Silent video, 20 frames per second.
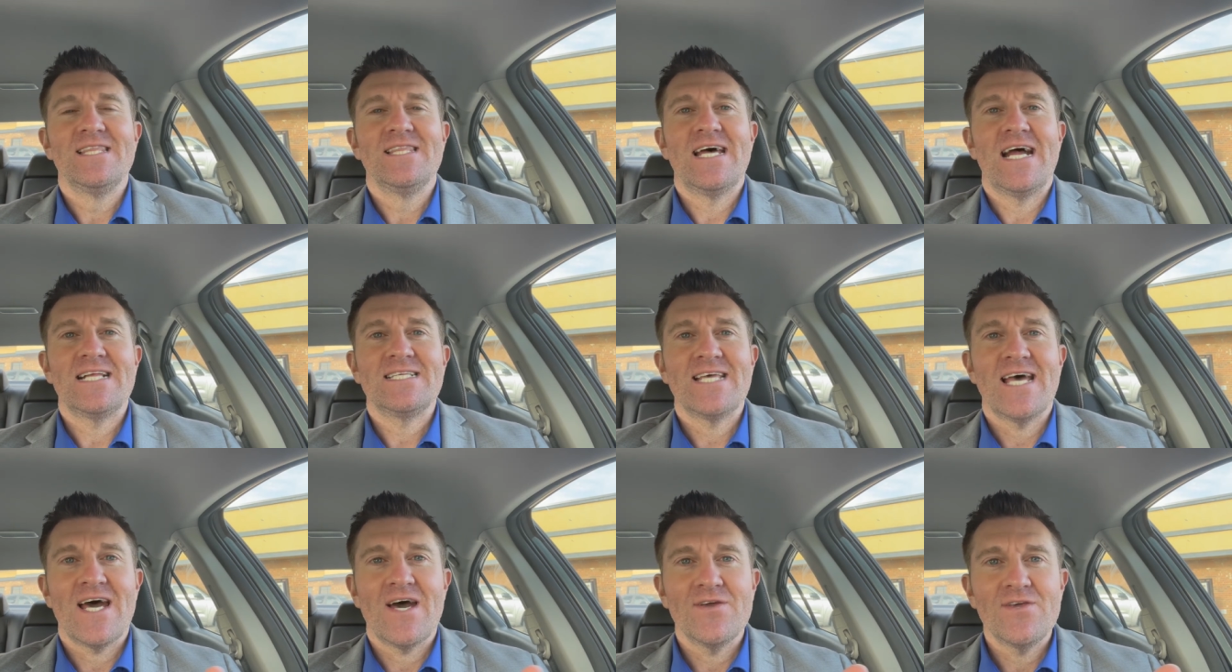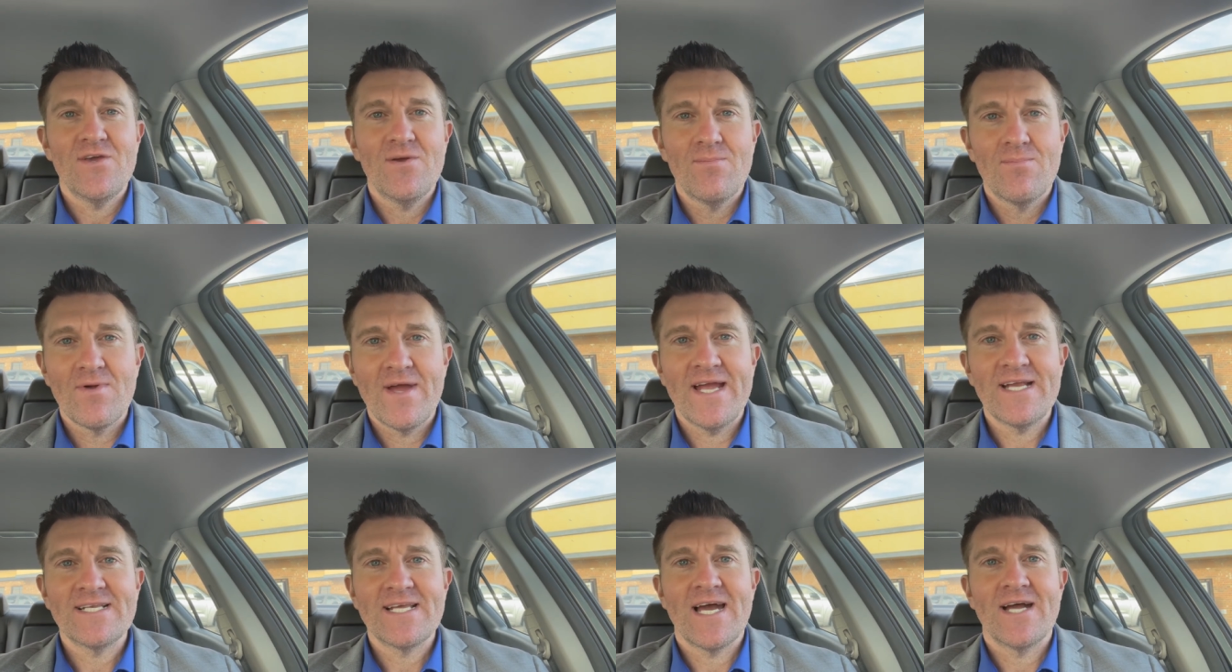that's how you
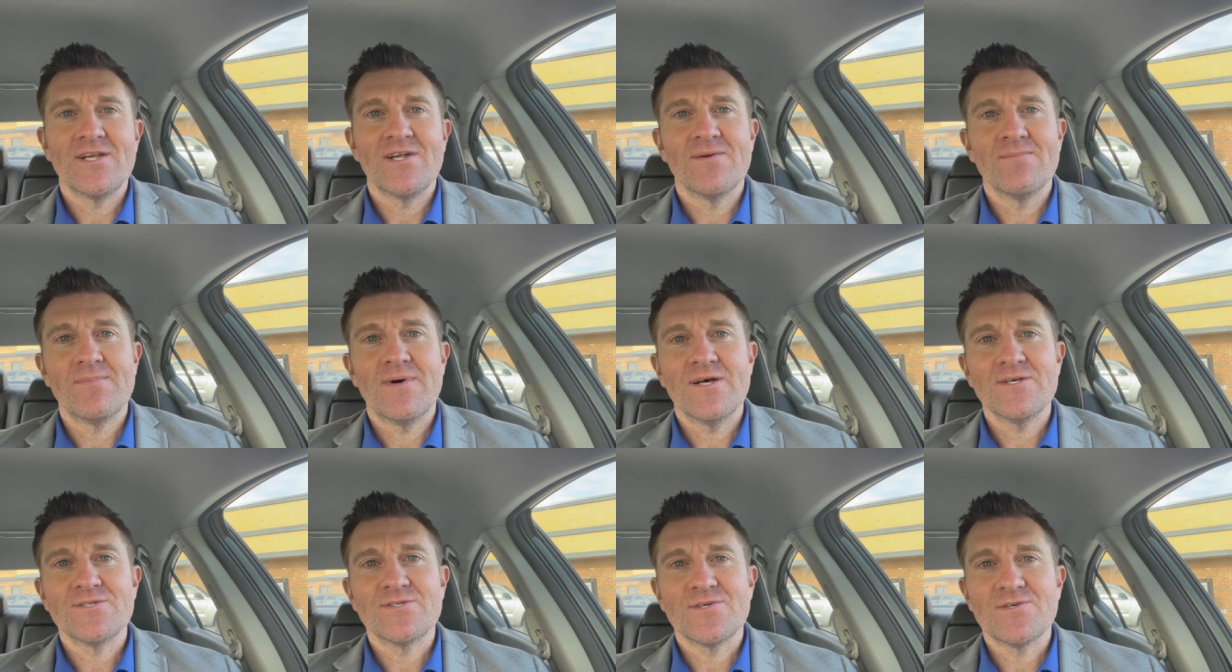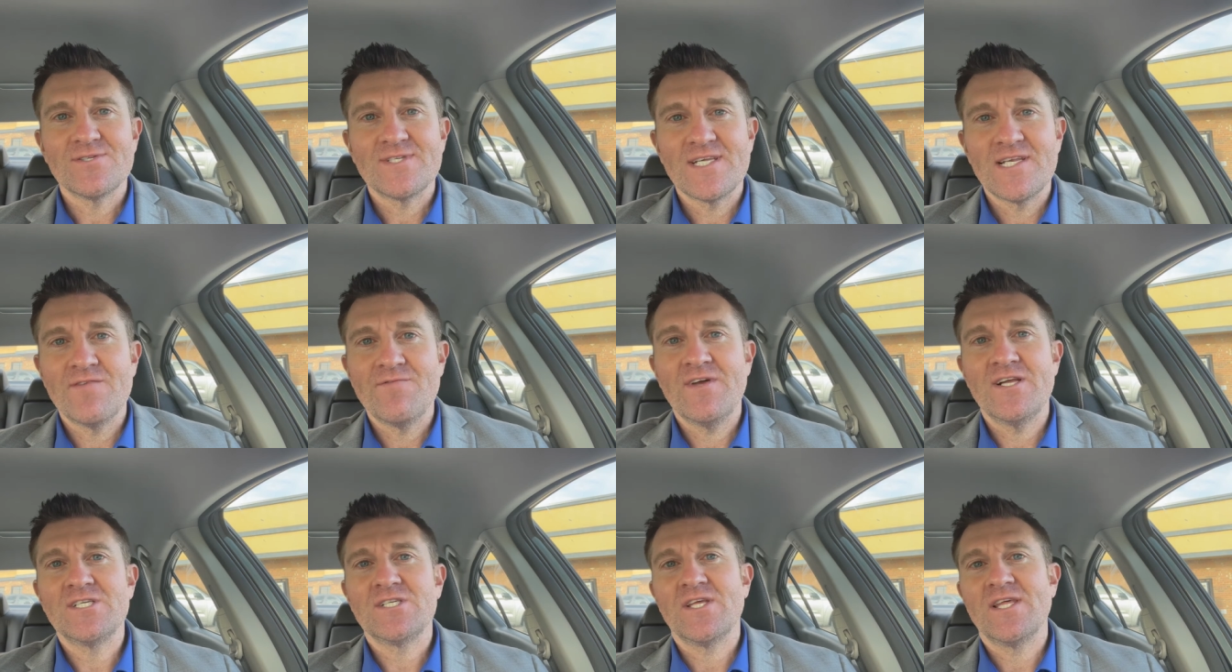break down your muscles, and
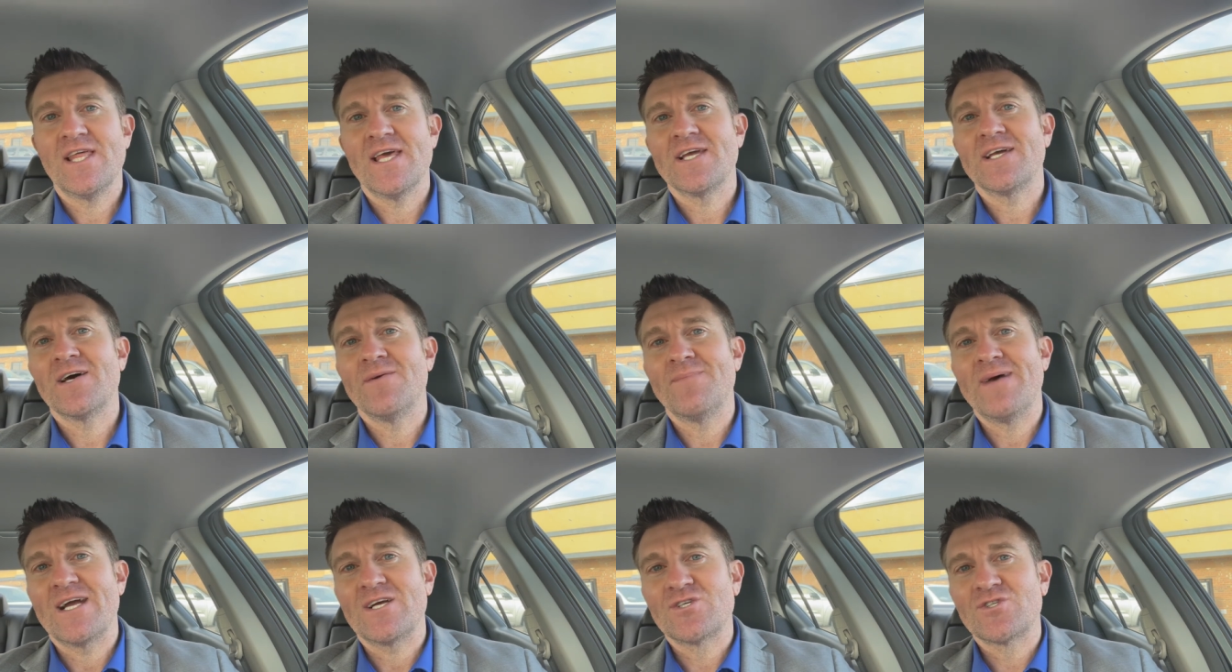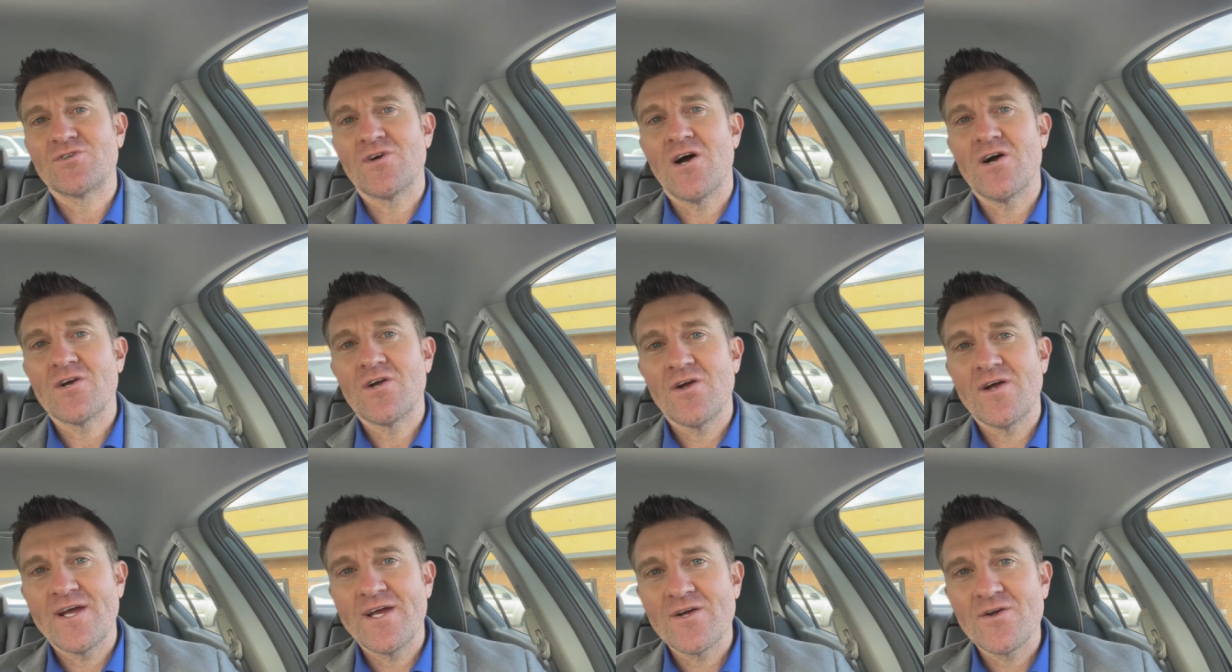eventually they come back
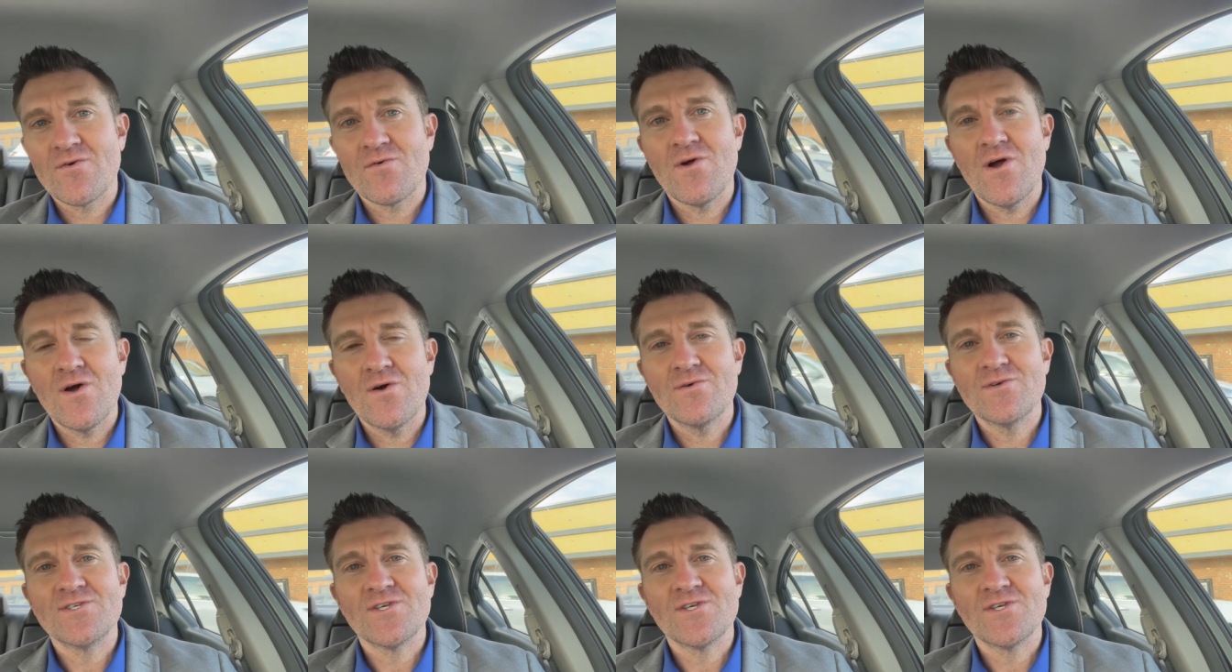stronger and grow.